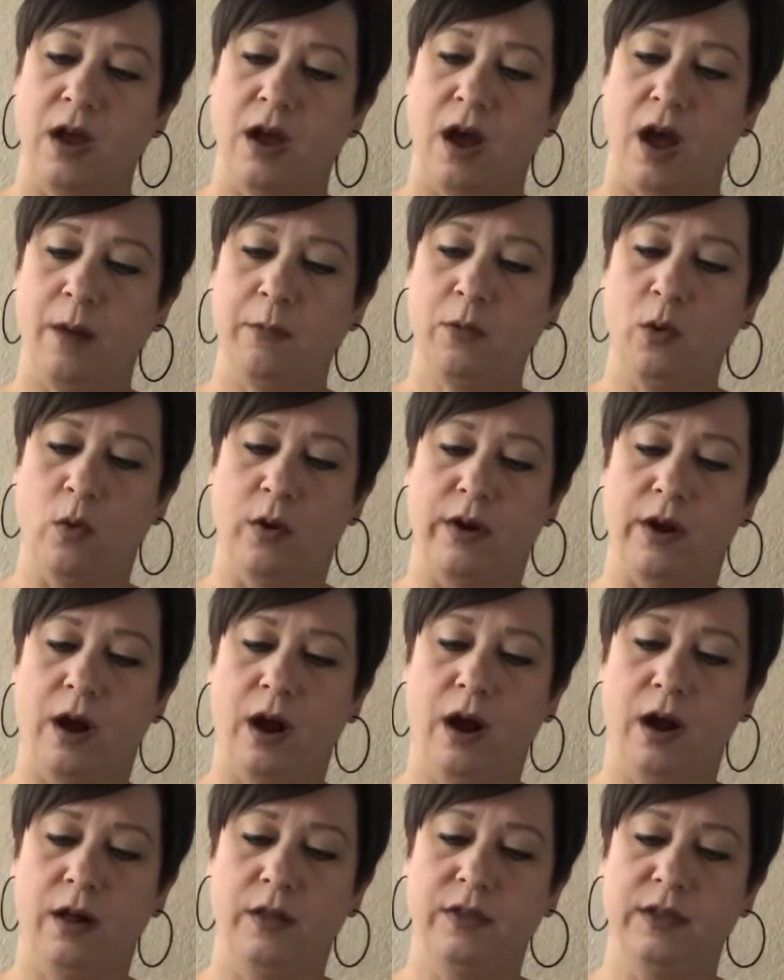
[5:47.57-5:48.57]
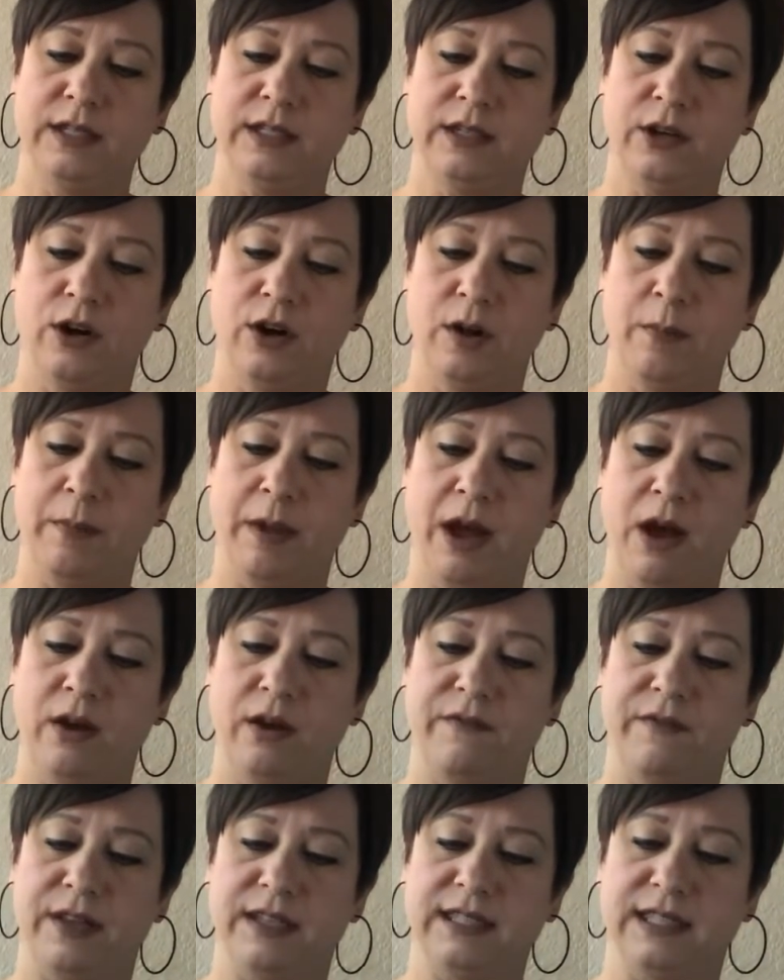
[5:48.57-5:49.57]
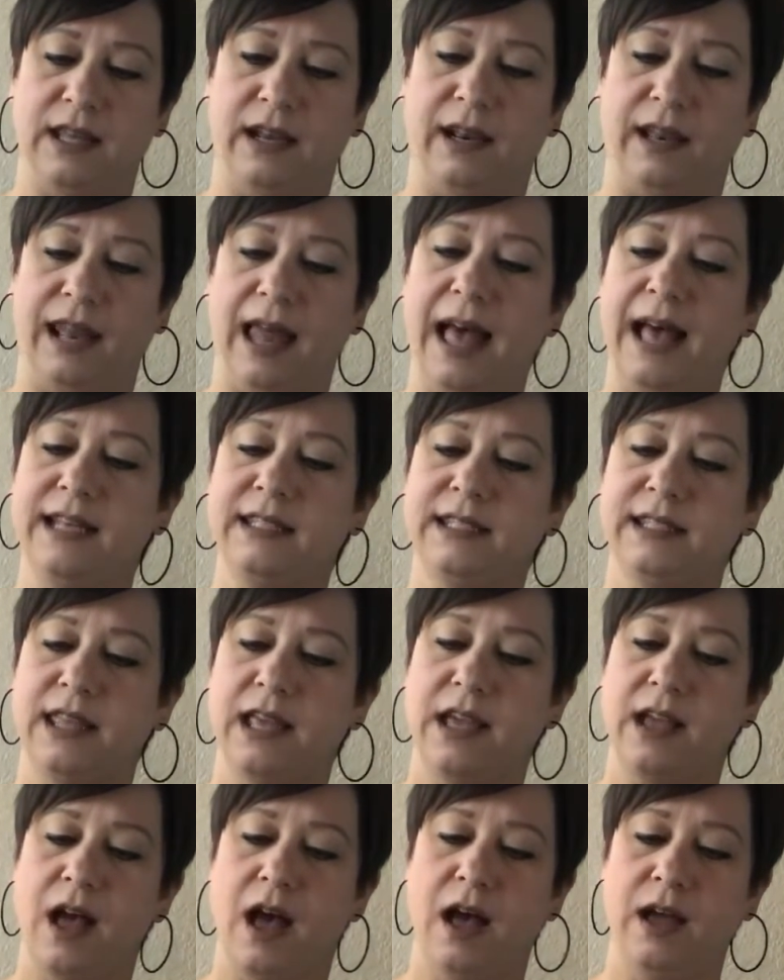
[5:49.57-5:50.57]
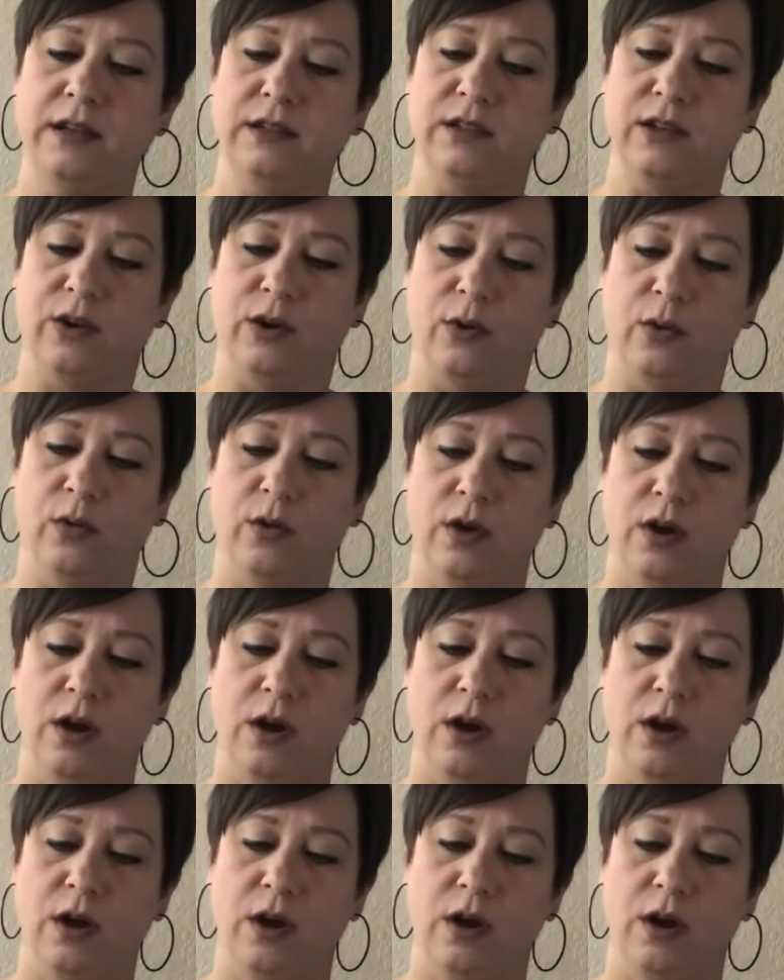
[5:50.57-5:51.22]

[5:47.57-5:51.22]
"I'm going to haul this turnip out if it's the last thing I do.